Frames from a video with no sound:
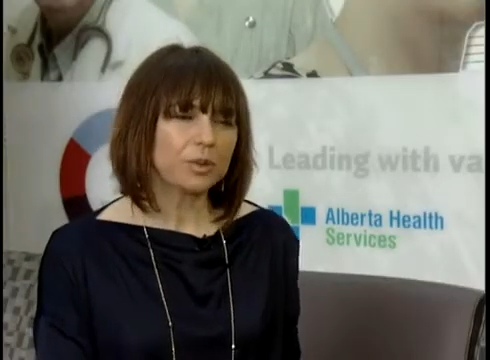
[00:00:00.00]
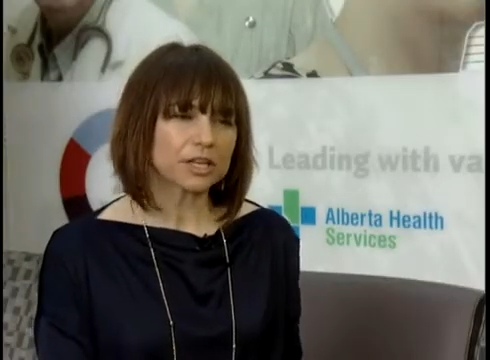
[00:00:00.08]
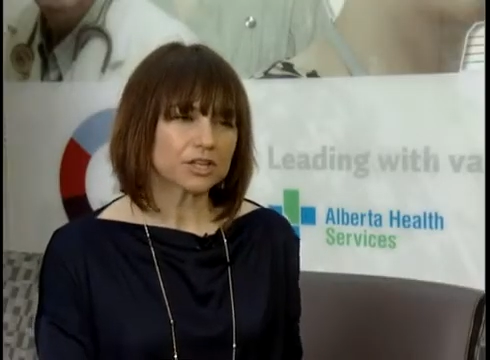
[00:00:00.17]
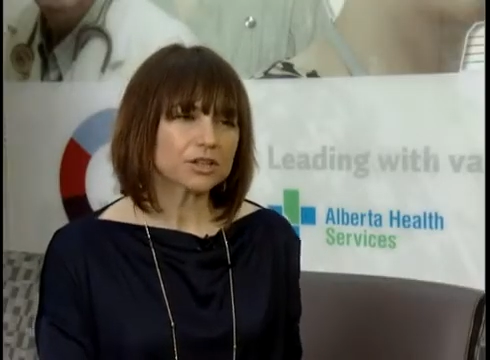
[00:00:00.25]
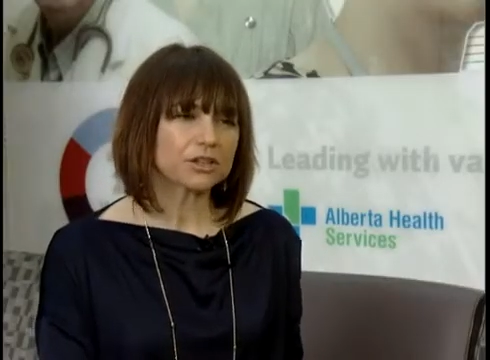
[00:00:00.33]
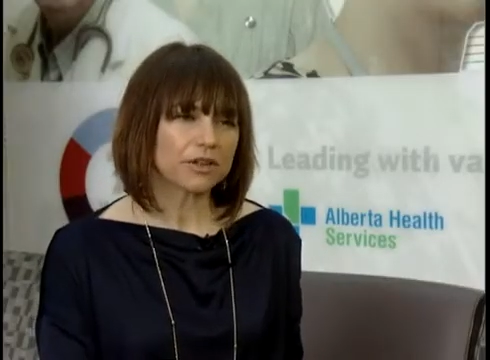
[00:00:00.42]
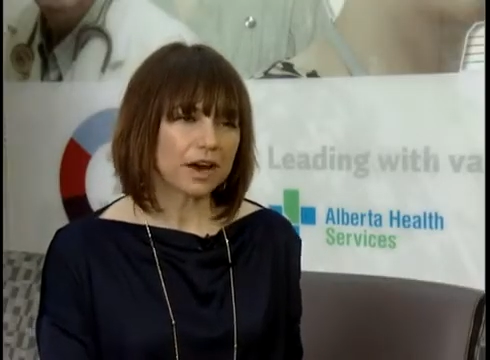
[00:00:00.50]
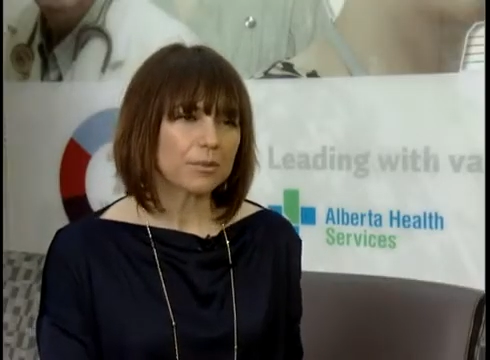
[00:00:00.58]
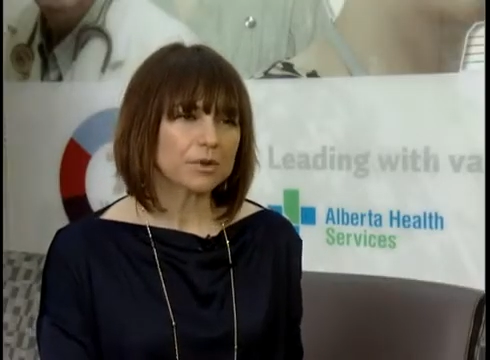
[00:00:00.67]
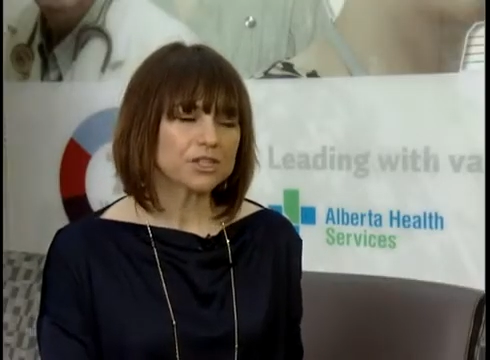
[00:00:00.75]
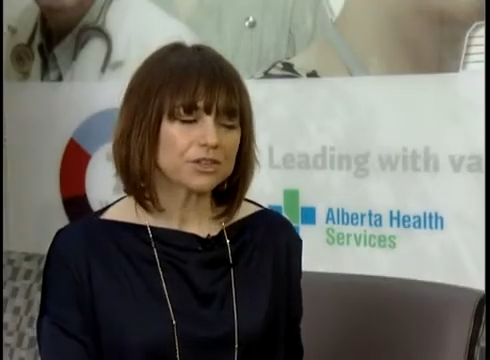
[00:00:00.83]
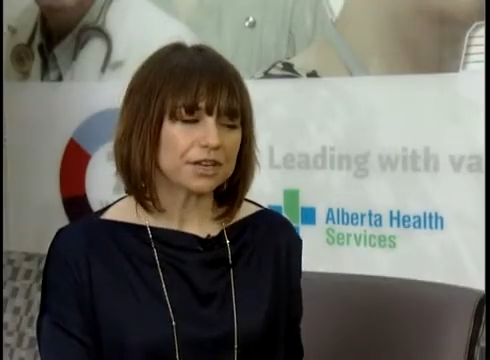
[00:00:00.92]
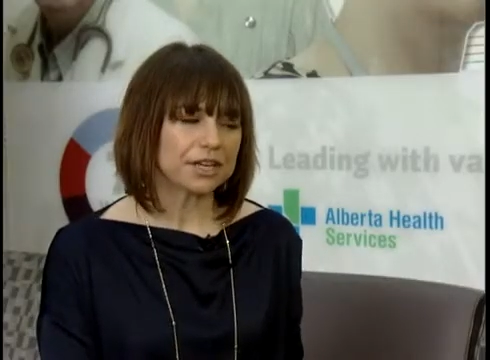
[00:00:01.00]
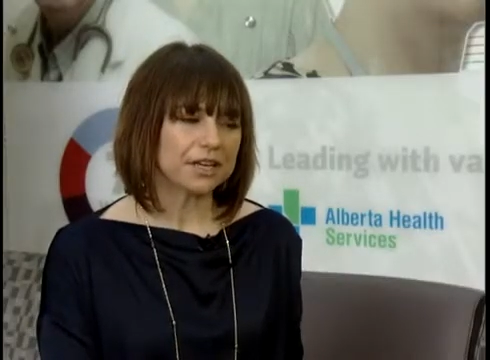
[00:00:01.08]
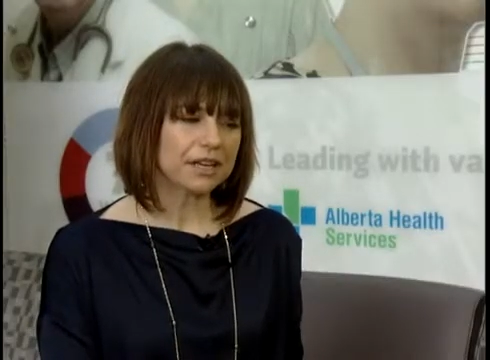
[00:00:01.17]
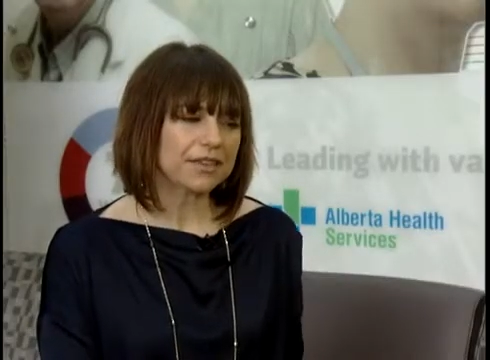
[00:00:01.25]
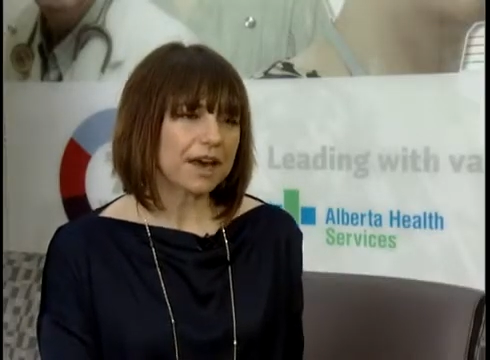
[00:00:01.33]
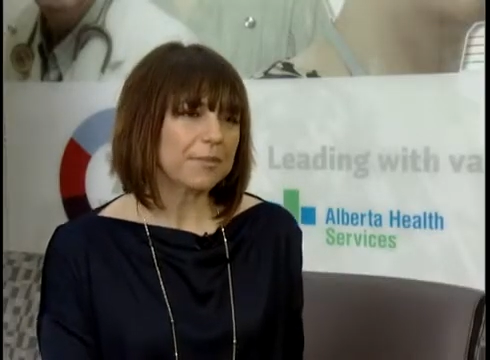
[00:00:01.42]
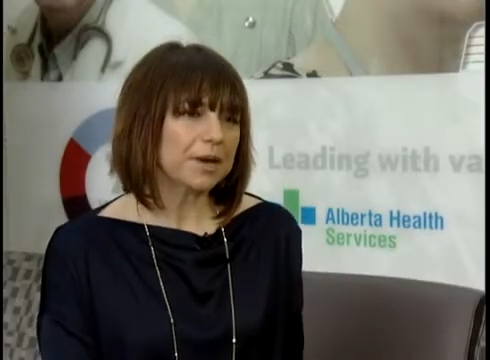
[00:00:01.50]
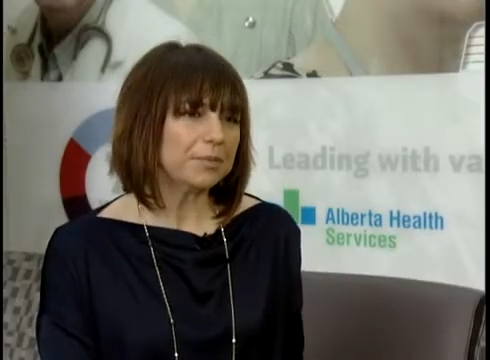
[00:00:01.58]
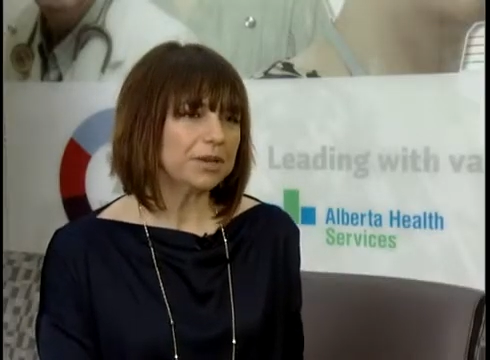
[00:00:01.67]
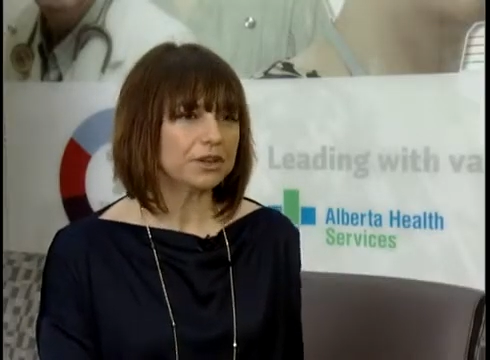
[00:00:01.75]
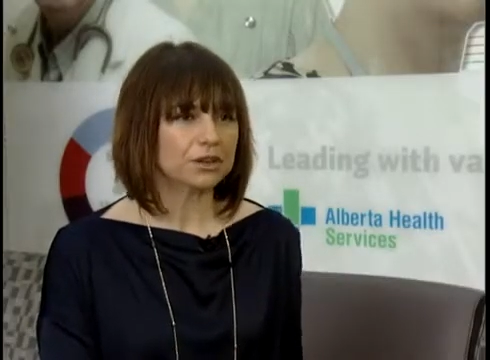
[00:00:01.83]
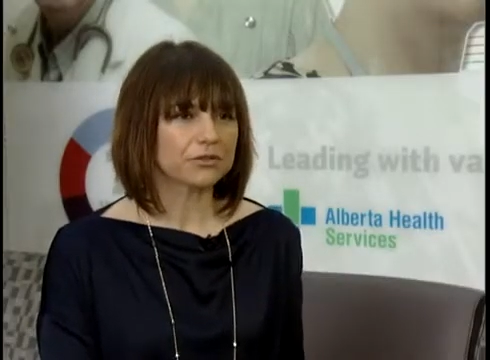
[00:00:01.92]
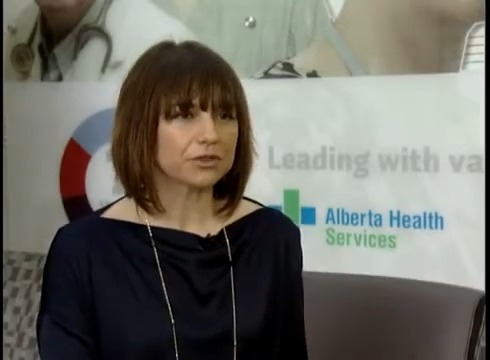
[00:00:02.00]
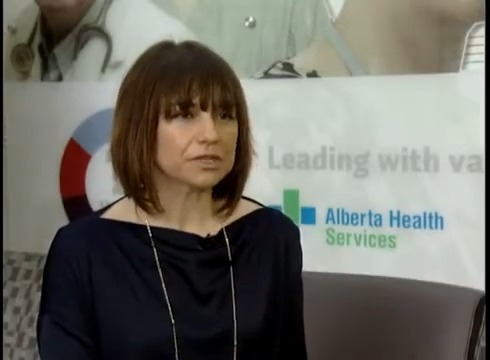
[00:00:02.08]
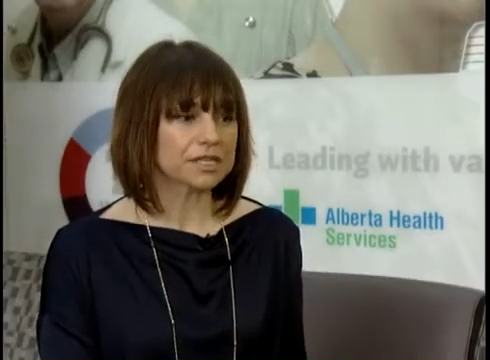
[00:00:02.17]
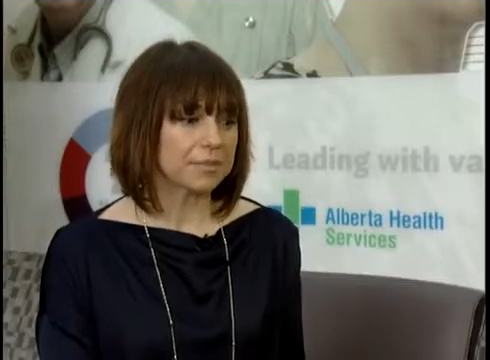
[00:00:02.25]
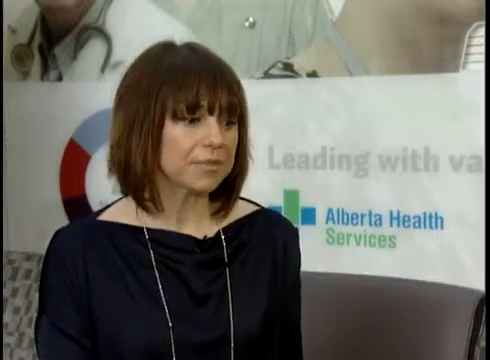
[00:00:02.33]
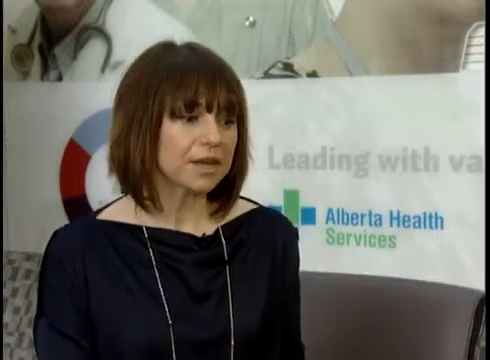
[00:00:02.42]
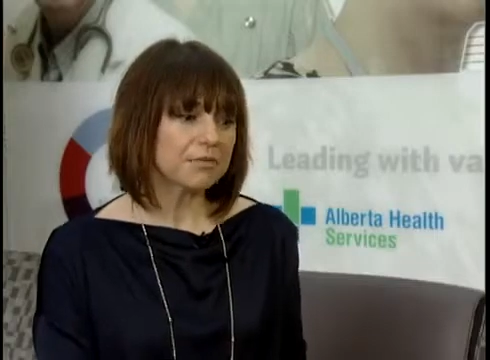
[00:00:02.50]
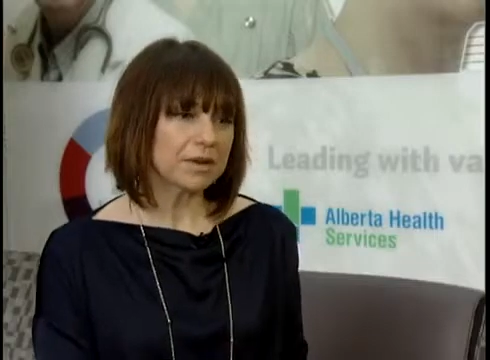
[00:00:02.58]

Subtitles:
picture of how much you're eating, that might be a good first step.